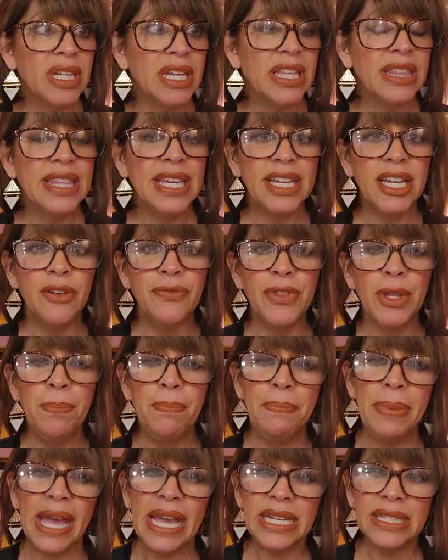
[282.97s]
think of the
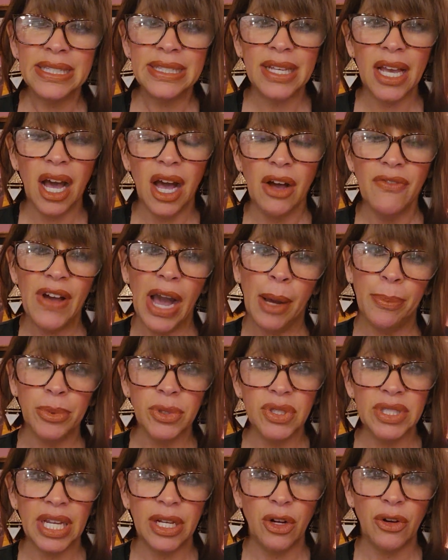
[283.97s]
base of
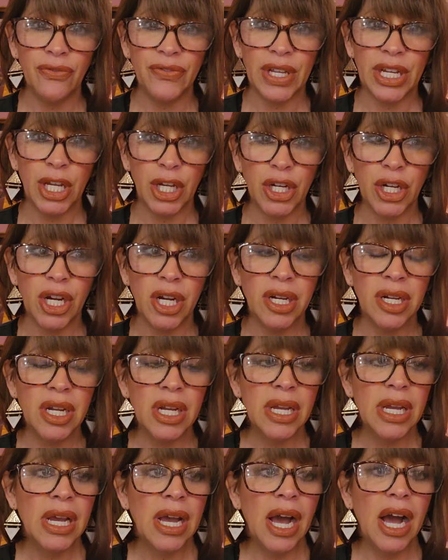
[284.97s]
apple cider vinegar,
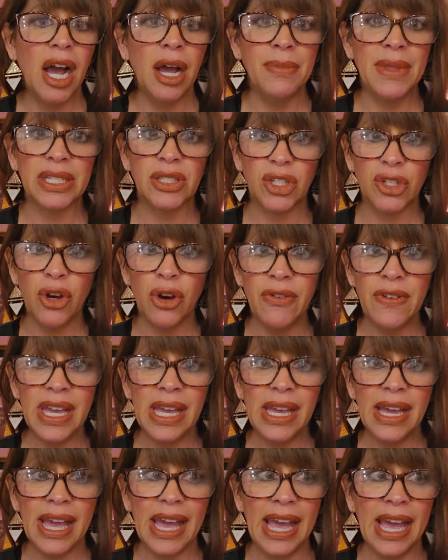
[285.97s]
that's
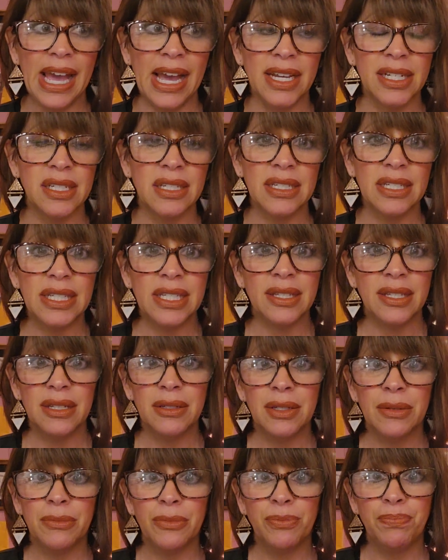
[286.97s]
SCOBY, and
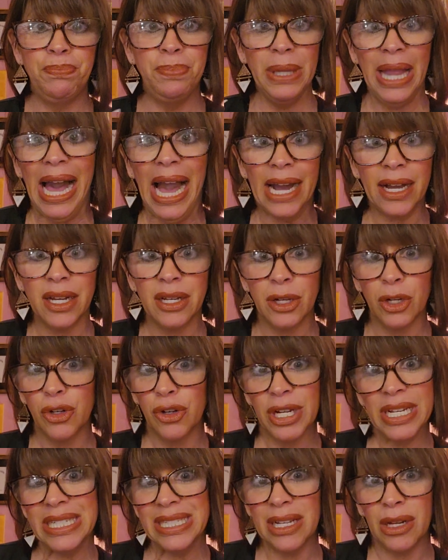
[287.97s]
black
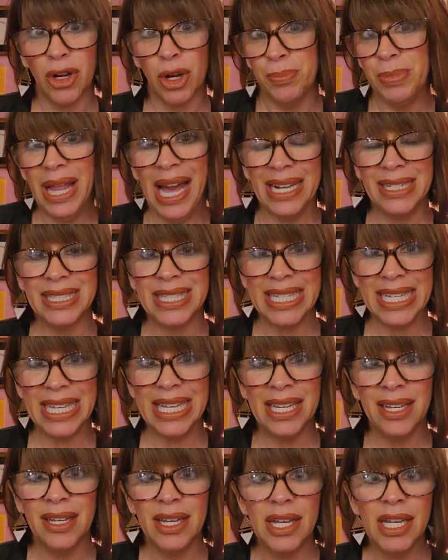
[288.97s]

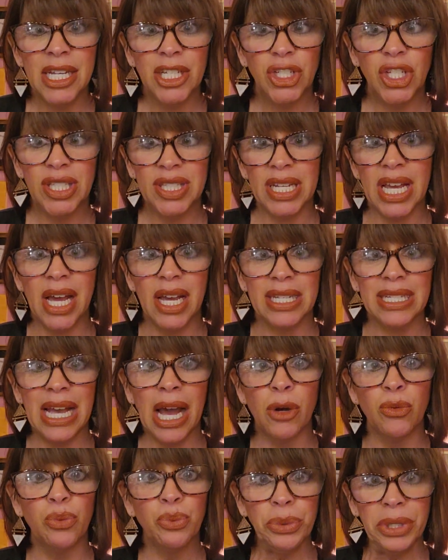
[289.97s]
tea, just
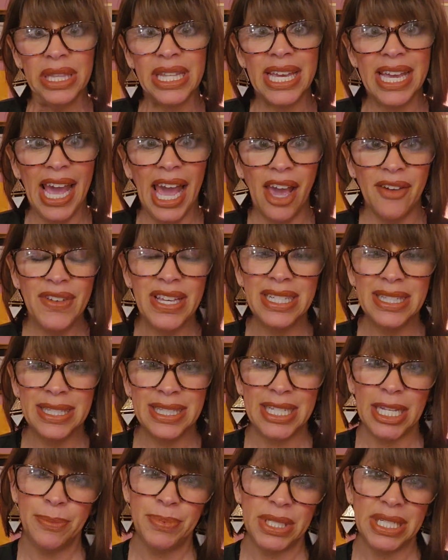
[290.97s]
a really heavy
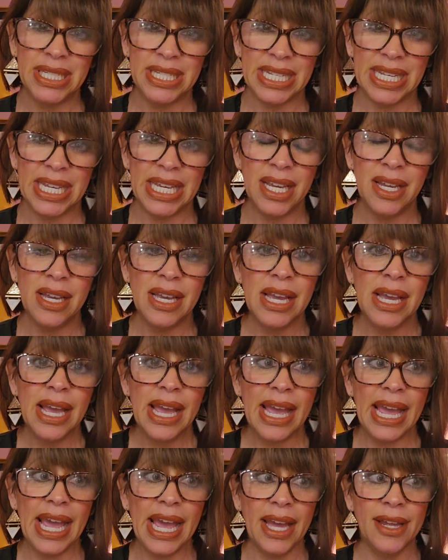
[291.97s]
steeped tea.
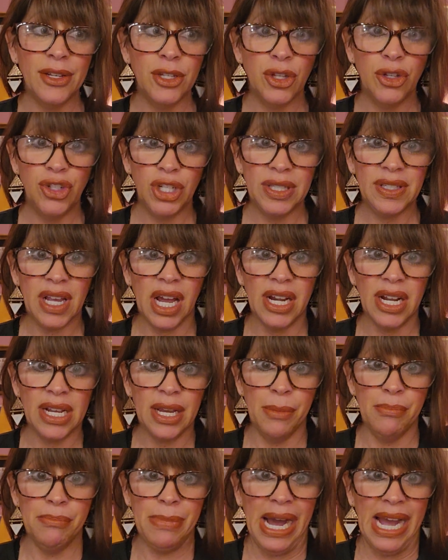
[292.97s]
And you just kind of
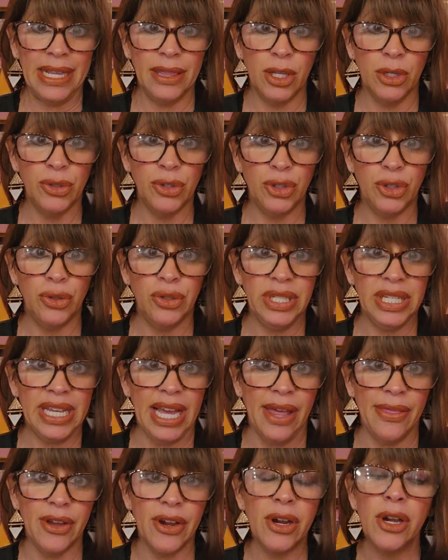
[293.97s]
combine those two
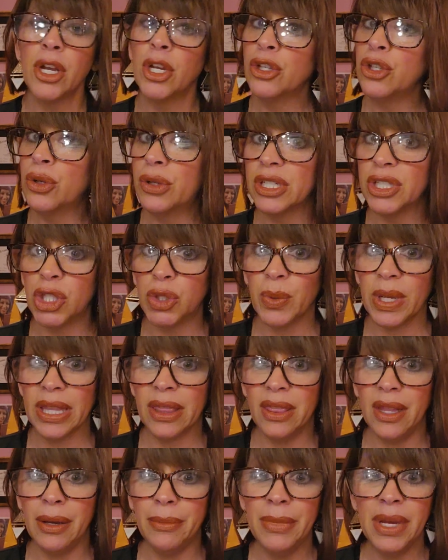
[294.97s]
together. You can
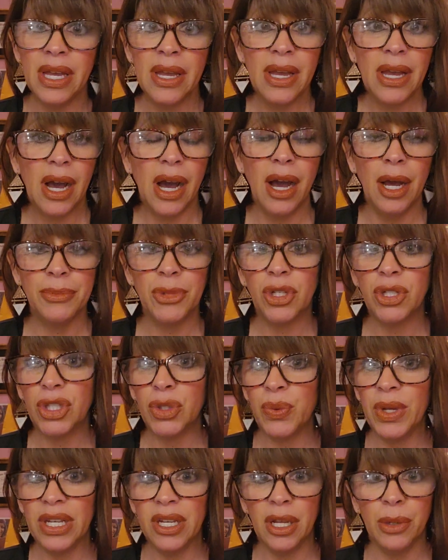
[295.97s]
sweeten them. You could
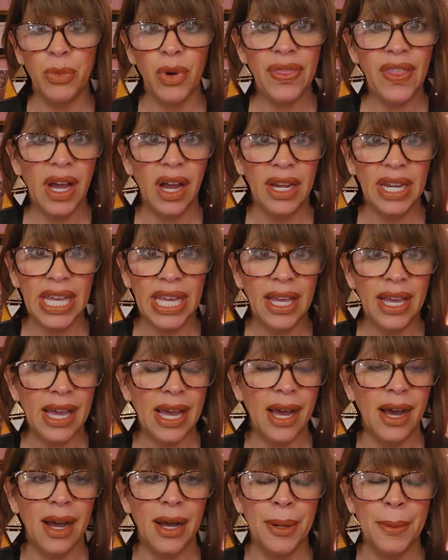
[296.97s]
sweeten them with honey.
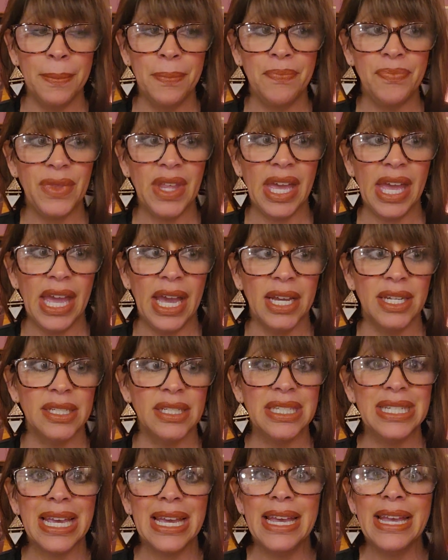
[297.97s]

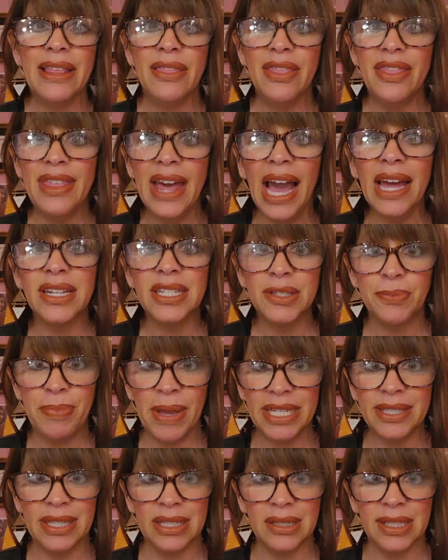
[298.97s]
And That is
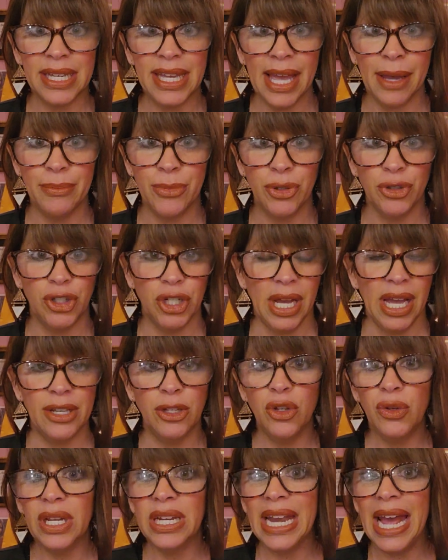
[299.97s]
basically kombucha,
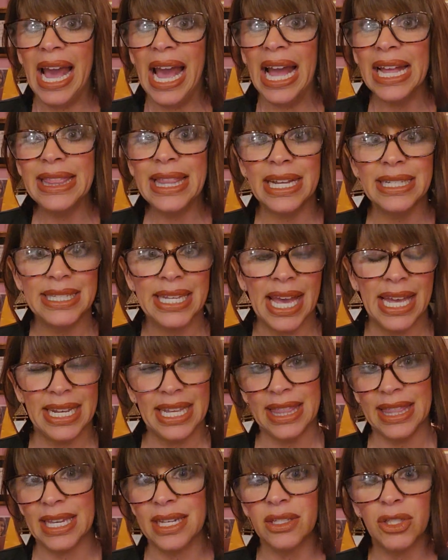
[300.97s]
and you can add that to
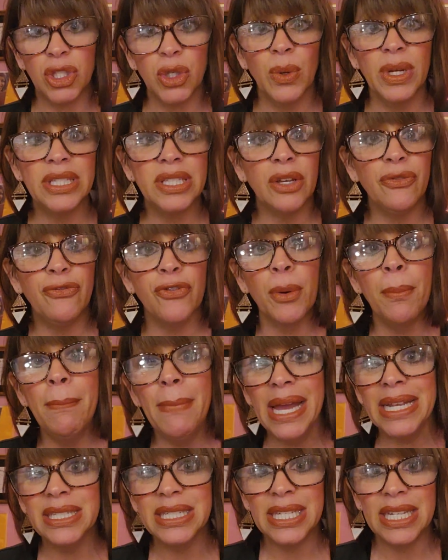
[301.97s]
anything. So it's a
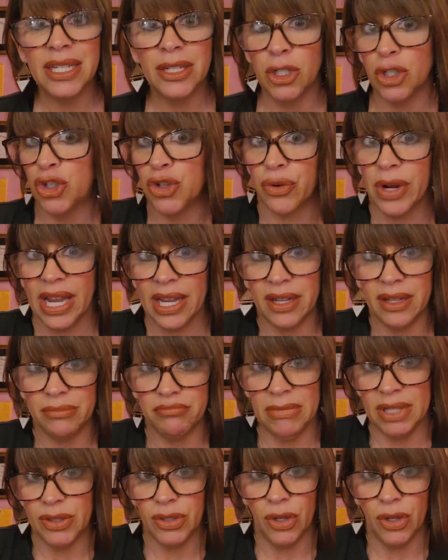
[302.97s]
fermented drink. That's